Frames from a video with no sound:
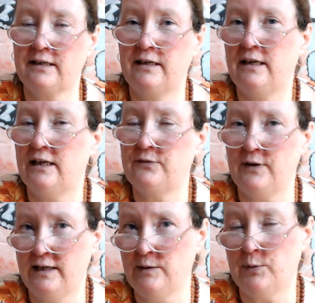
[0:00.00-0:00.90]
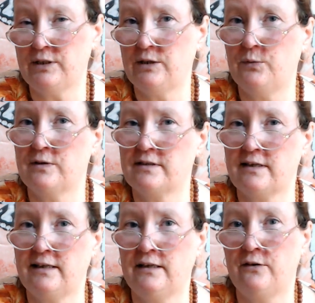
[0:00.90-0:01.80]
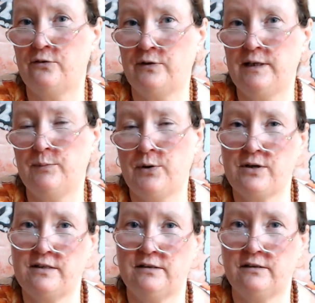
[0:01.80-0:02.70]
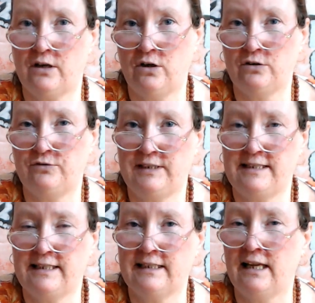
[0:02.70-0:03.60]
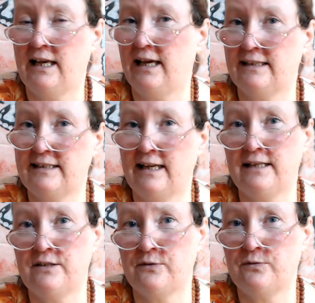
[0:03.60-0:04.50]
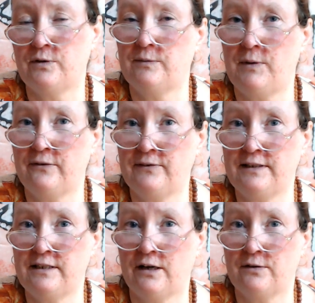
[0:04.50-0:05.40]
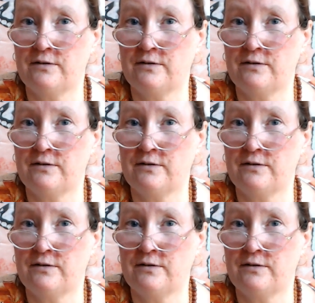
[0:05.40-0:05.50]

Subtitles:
If anybody wants a free personal card reading at the end of one of my videos,